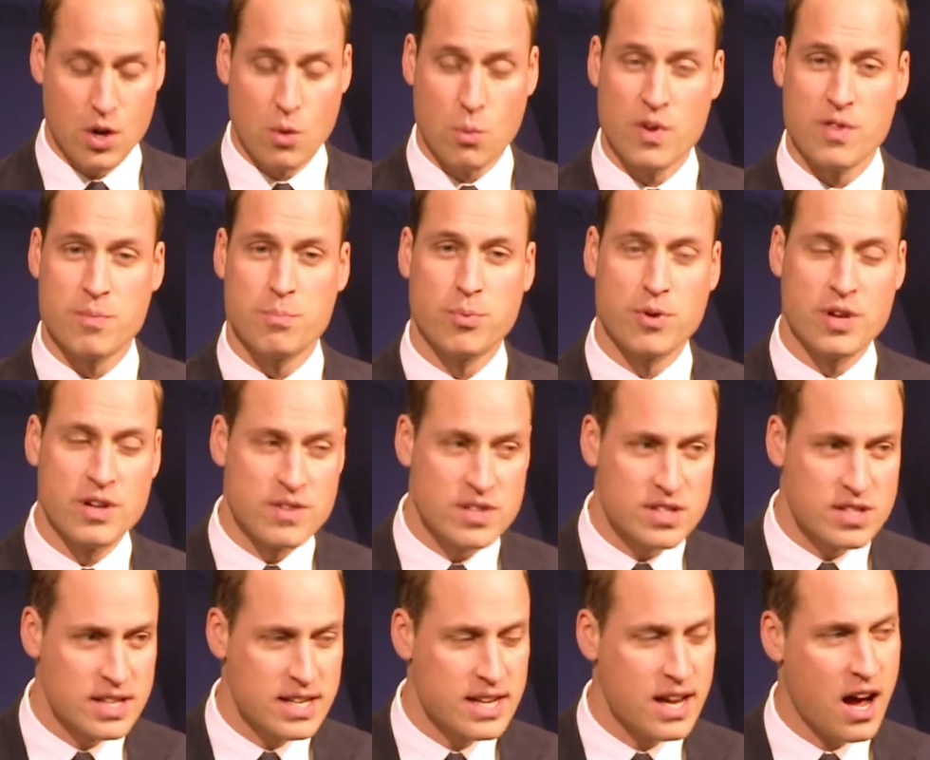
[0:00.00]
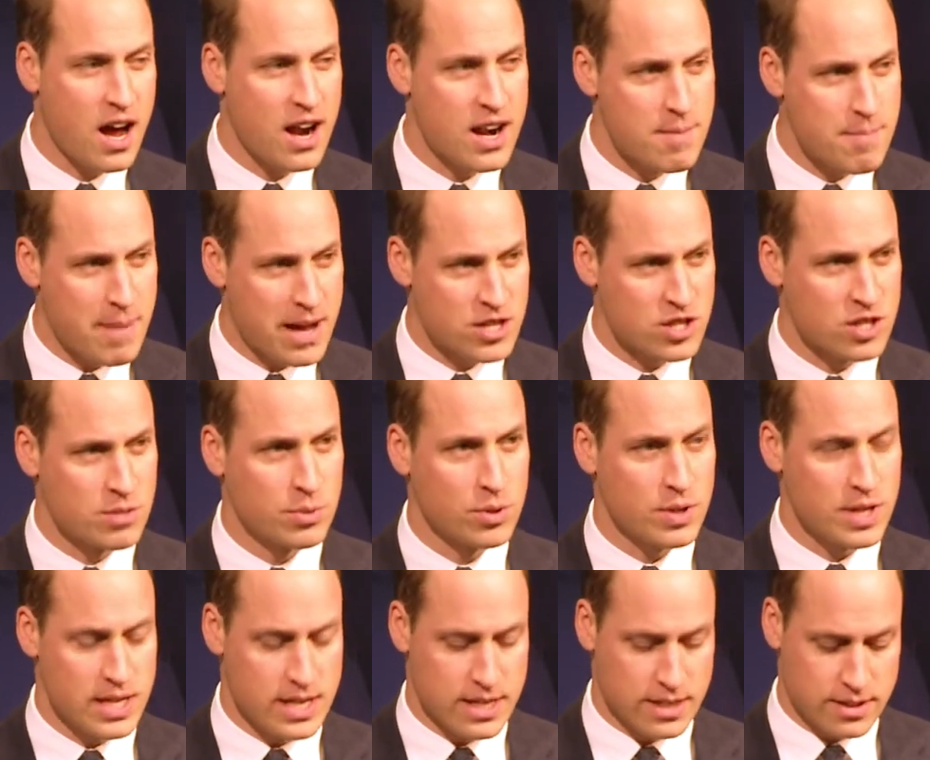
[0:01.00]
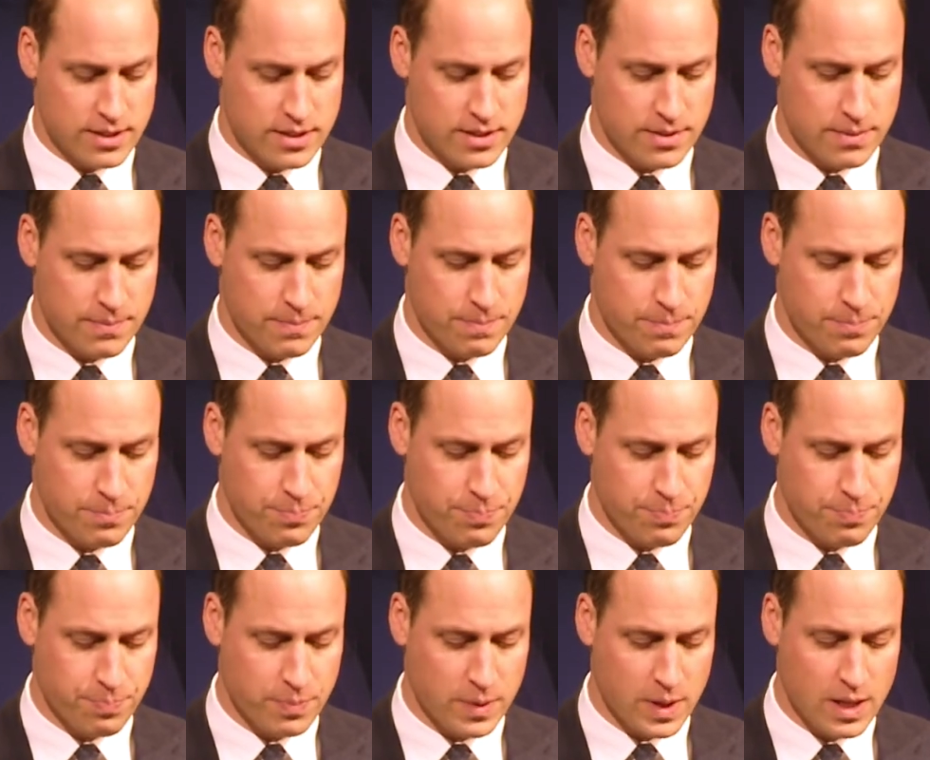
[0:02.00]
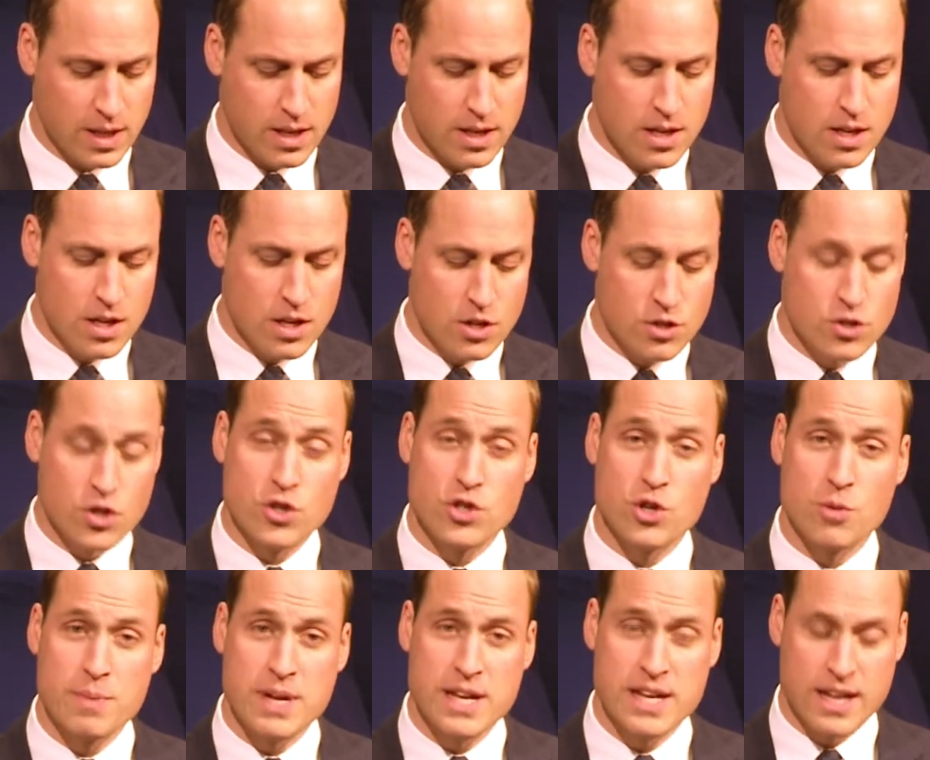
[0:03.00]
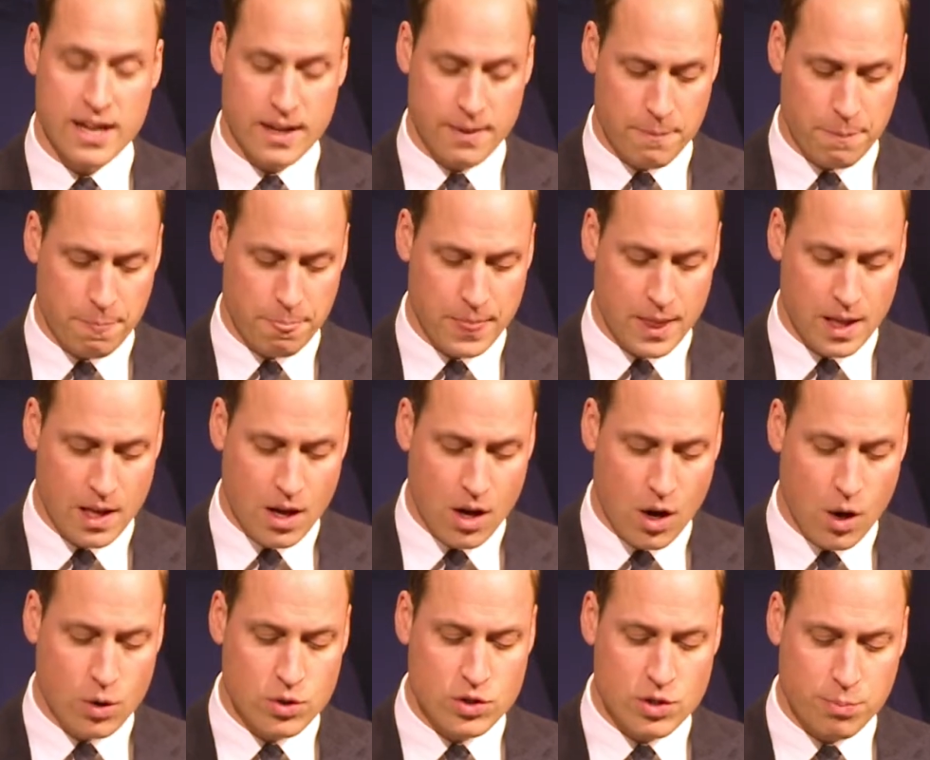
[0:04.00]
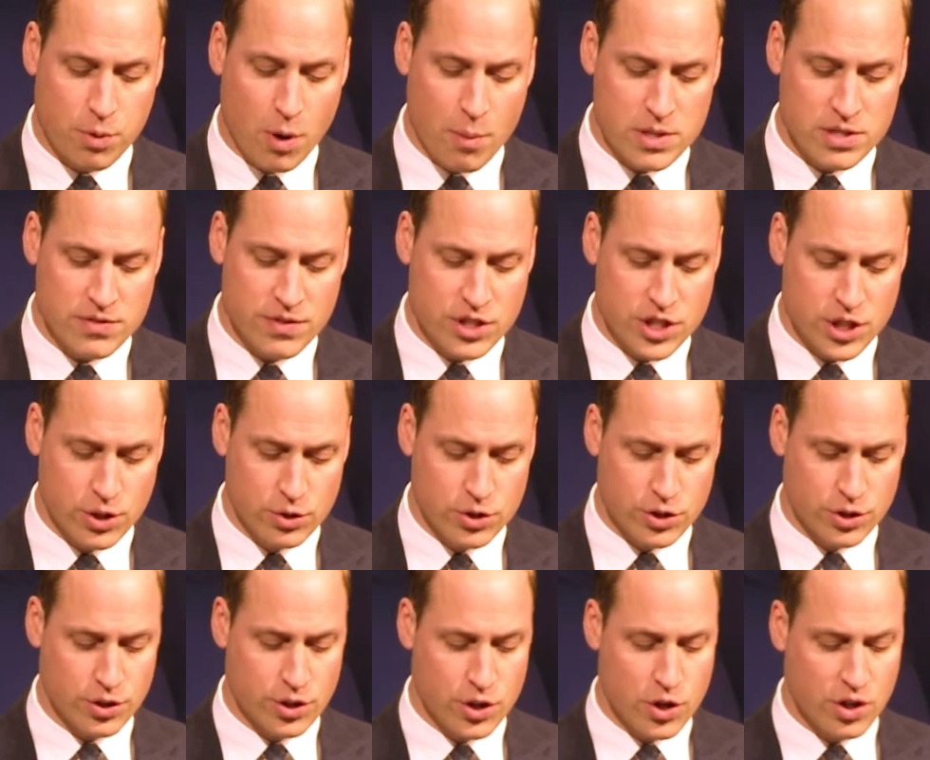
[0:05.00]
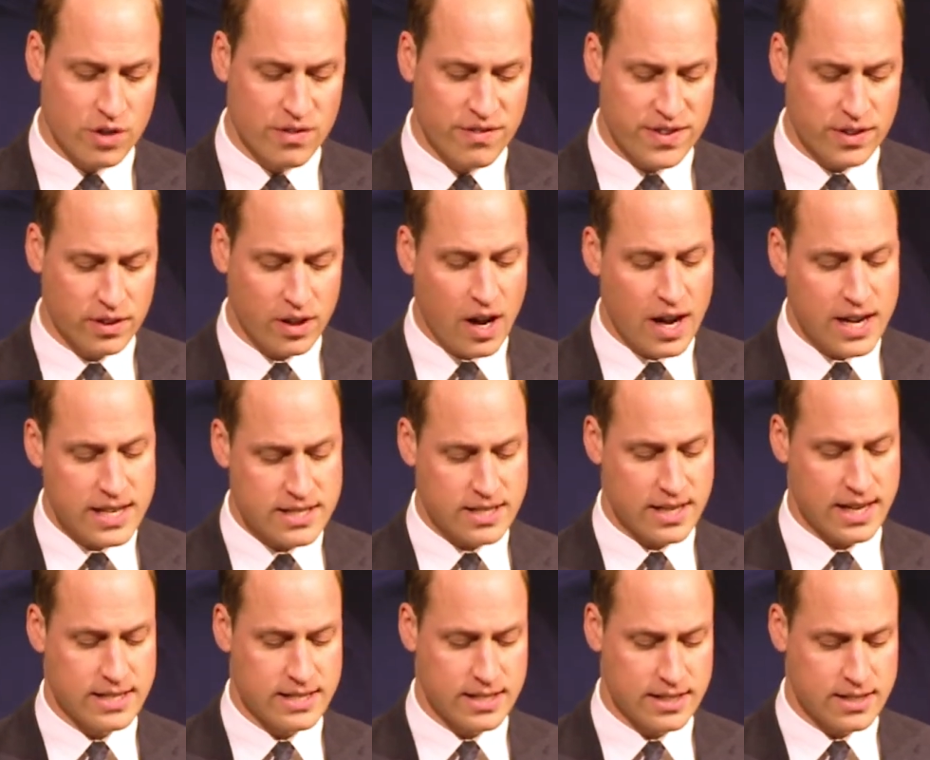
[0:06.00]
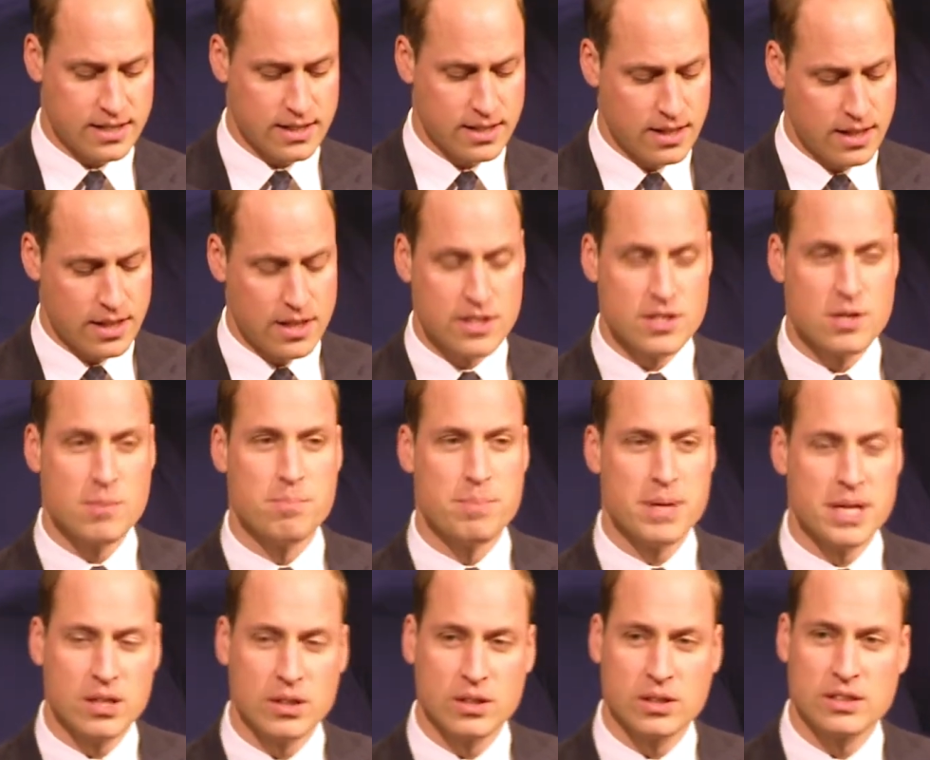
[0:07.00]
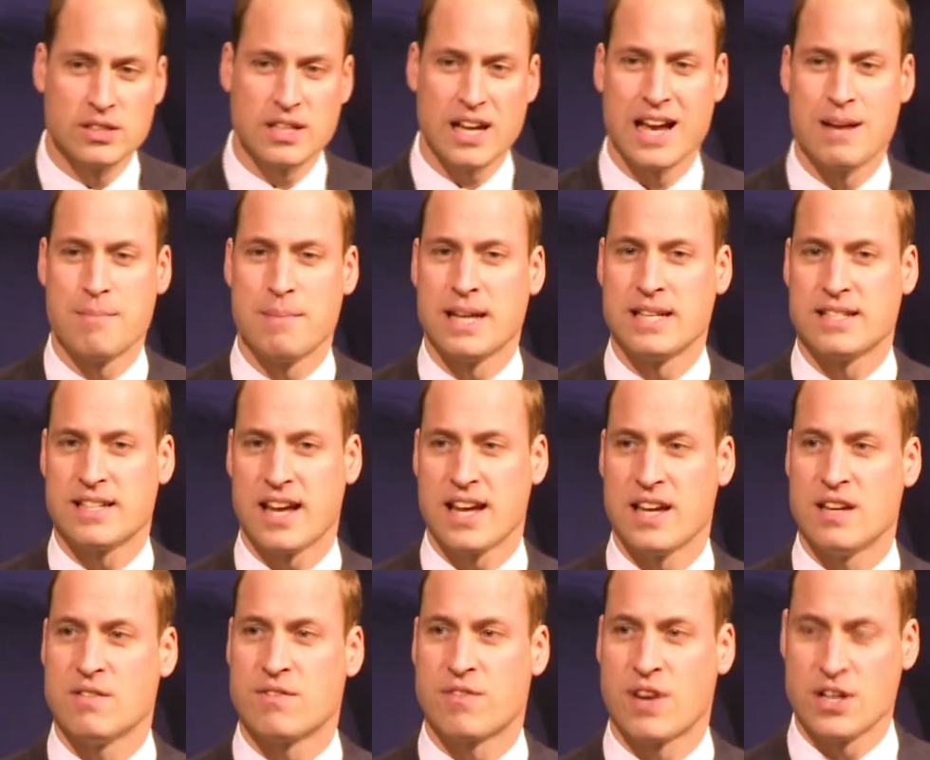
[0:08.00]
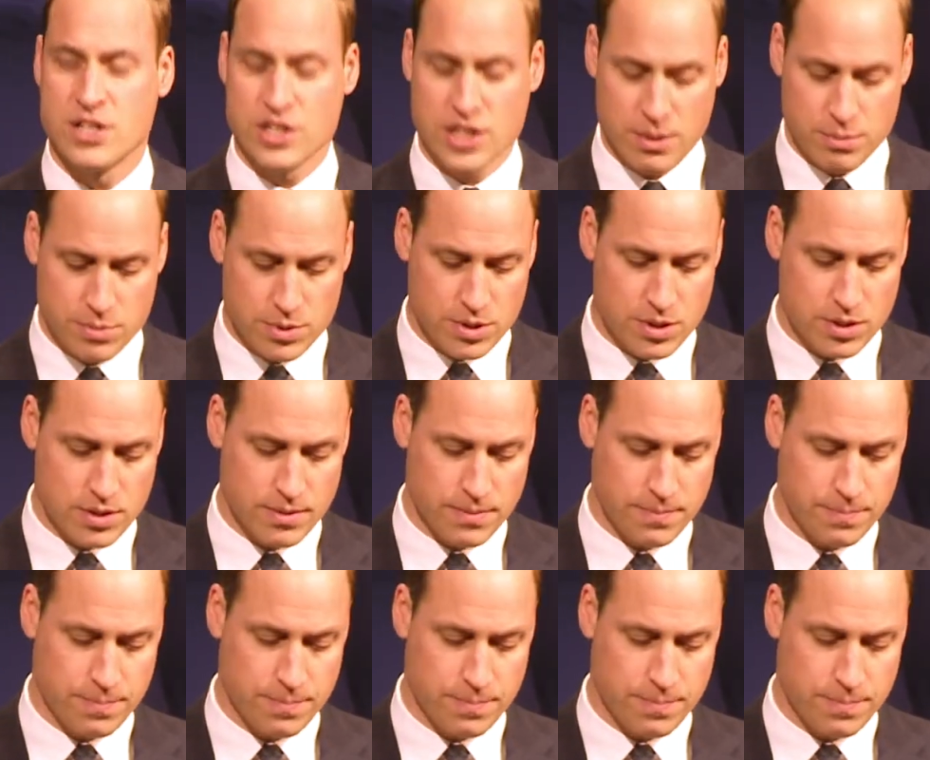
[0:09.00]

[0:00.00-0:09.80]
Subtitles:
with previously unimaginable ease. Social media holds the promise for children who can feel isolated to build and maintain friendships.